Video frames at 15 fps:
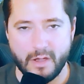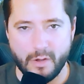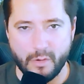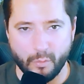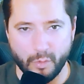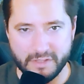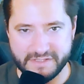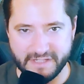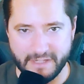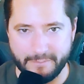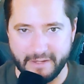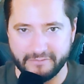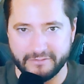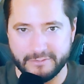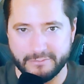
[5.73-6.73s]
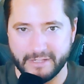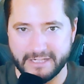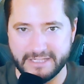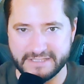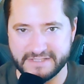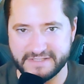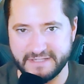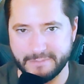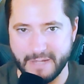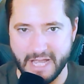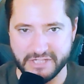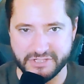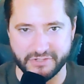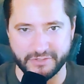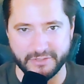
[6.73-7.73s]
What's up, everybody? It's
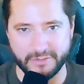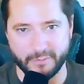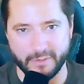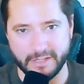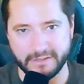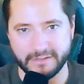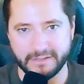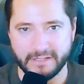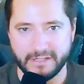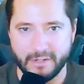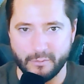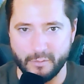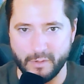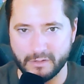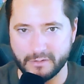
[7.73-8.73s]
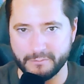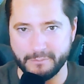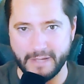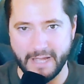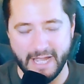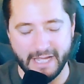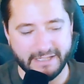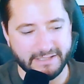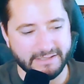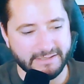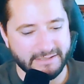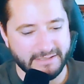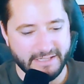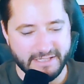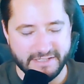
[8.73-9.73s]
cbash31. Welcome back.
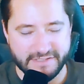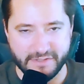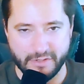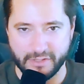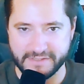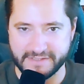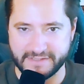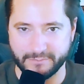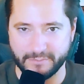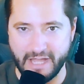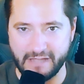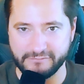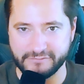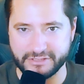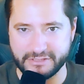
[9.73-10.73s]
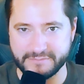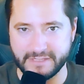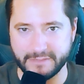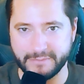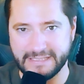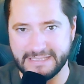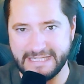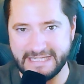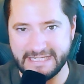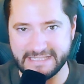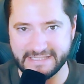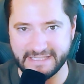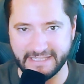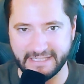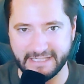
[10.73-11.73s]
So on some live streams, I've been
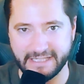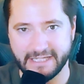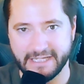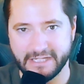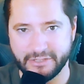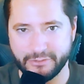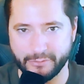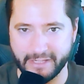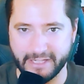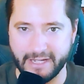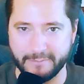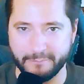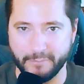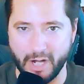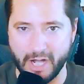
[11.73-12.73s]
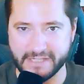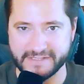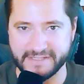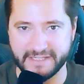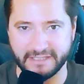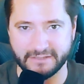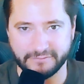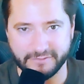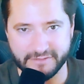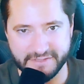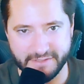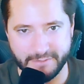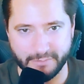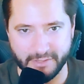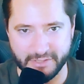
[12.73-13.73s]
teasing doing an unboxing for
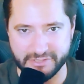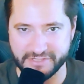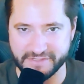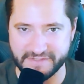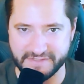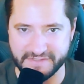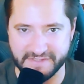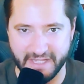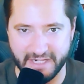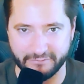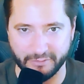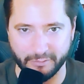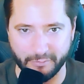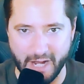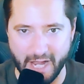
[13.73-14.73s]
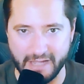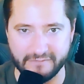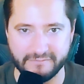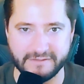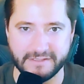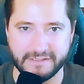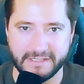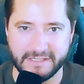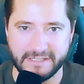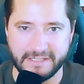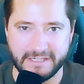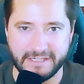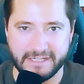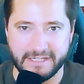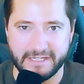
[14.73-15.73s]
some purchases that have arrived,
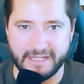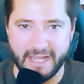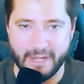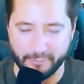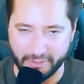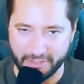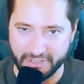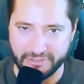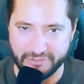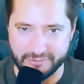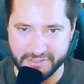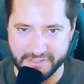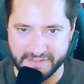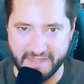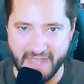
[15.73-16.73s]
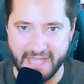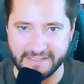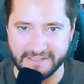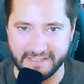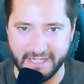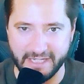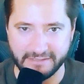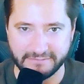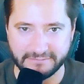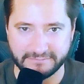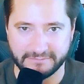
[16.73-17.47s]
and we're going to do just that today.